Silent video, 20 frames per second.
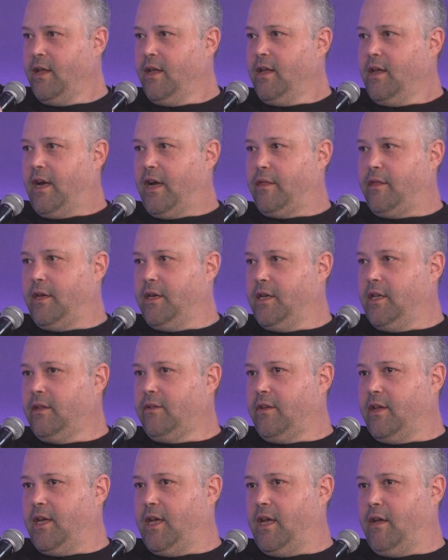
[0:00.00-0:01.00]
I think
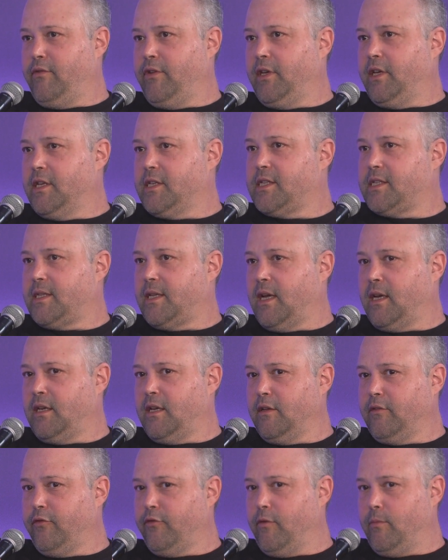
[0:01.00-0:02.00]
that having a
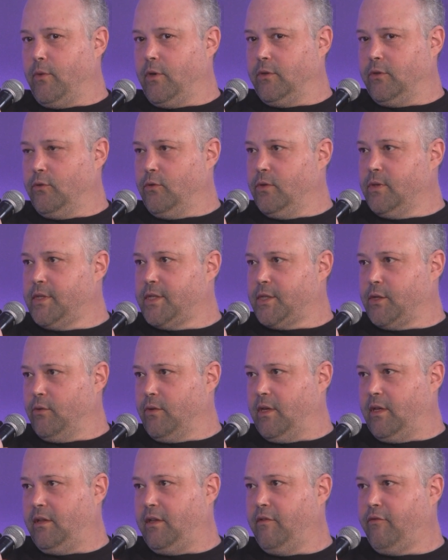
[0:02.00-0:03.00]
standard for modules so
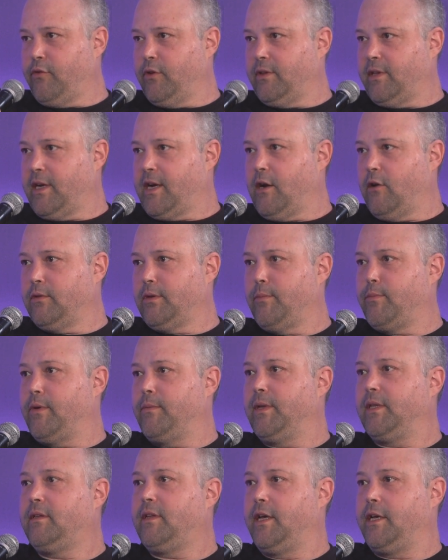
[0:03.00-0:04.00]
that different account
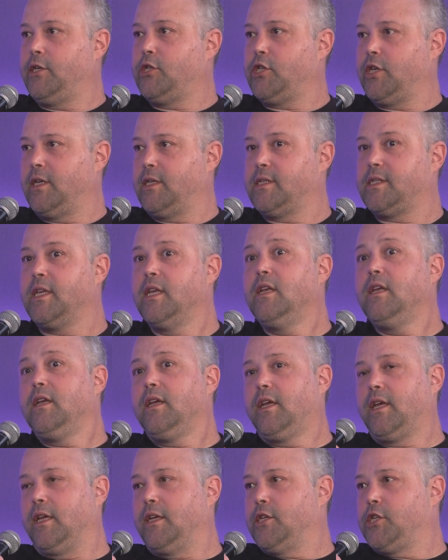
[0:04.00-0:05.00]
implementations
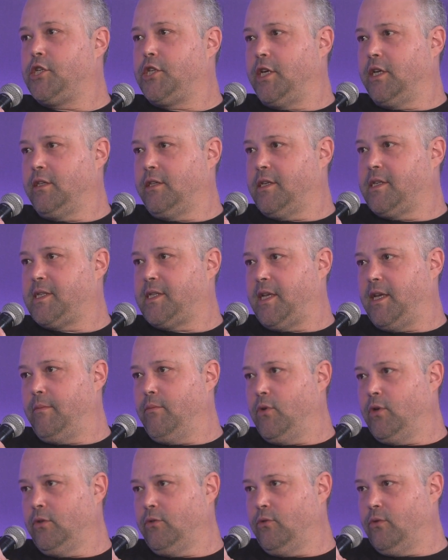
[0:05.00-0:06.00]
can share the same
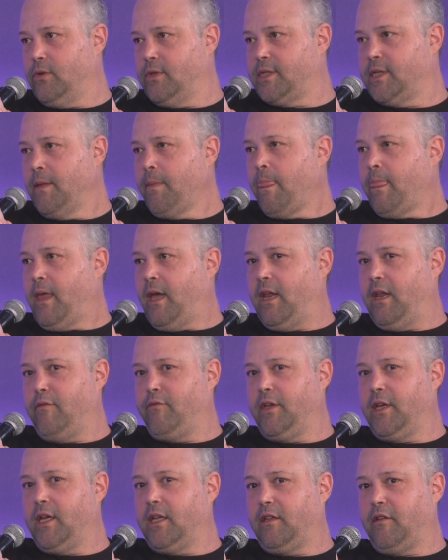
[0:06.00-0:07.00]
modules and
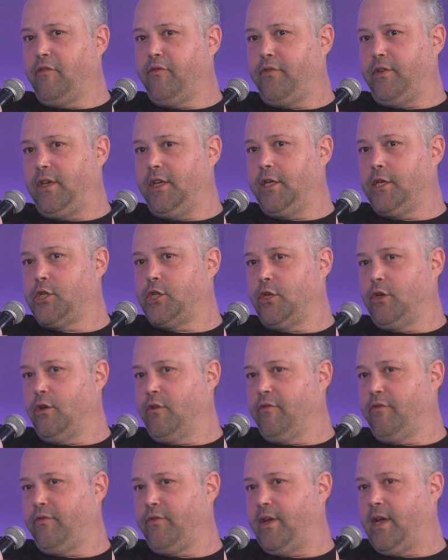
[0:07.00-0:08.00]
having a definition
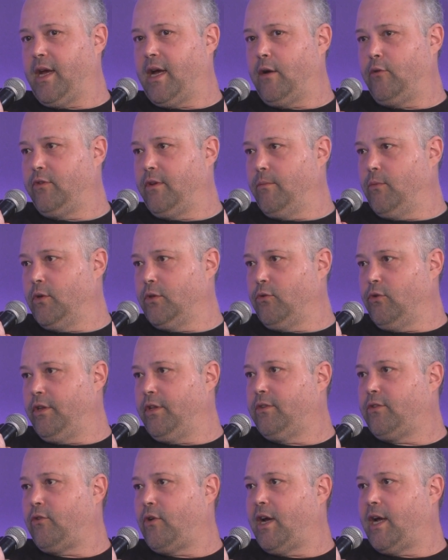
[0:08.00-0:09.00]
of how the module
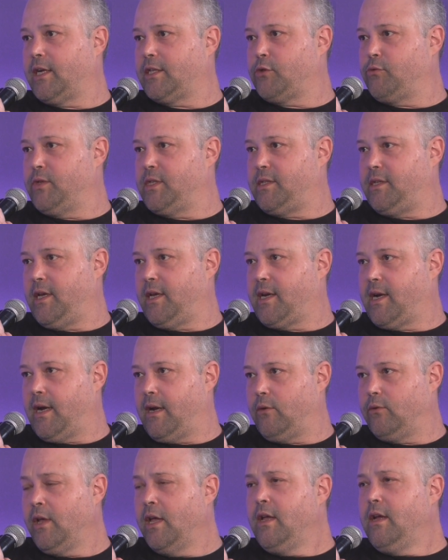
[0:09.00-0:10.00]
interacts with the
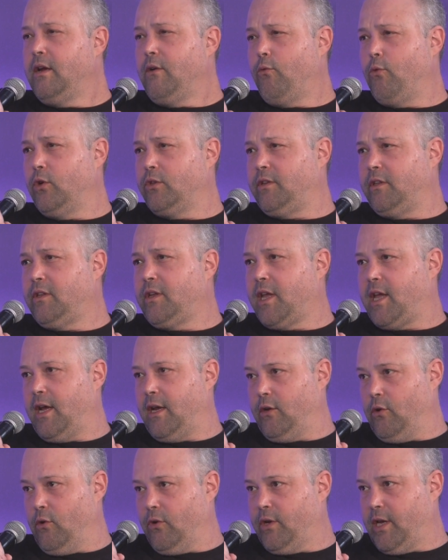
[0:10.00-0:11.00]
account, what it
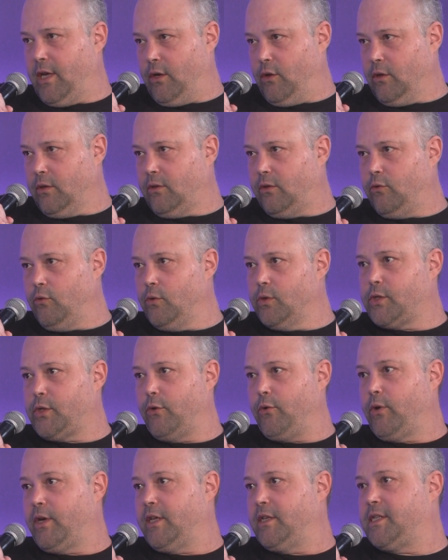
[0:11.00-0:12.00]
can or cannot do so
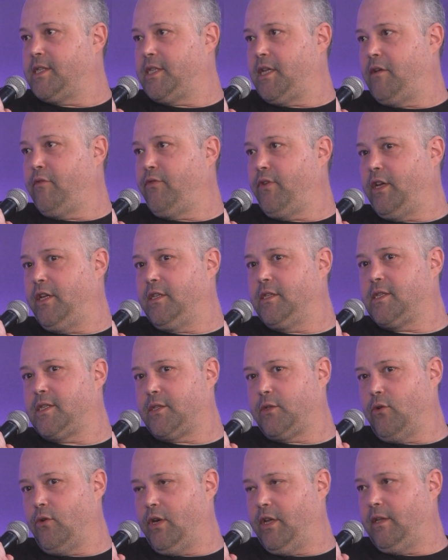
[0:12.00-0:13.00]
you can safely
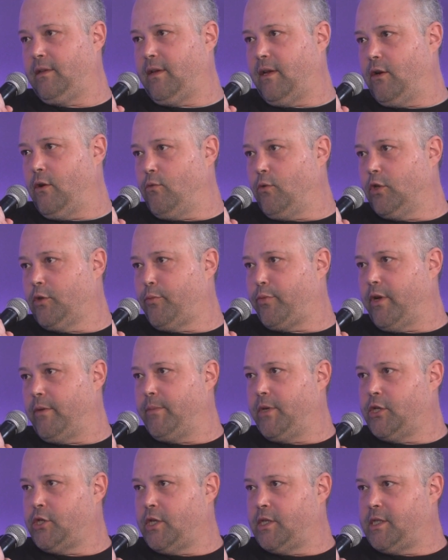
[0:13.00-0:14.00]
install it and know what
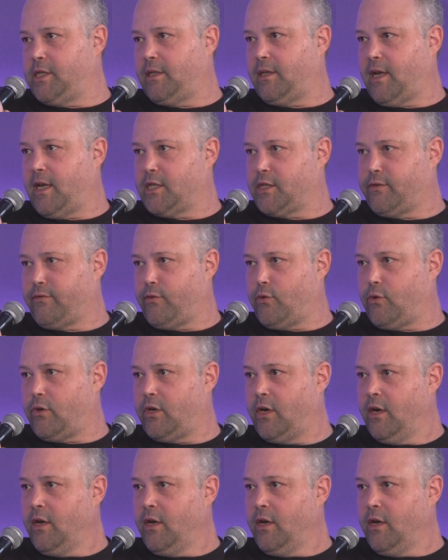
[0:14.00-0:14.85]
permissions it asks for.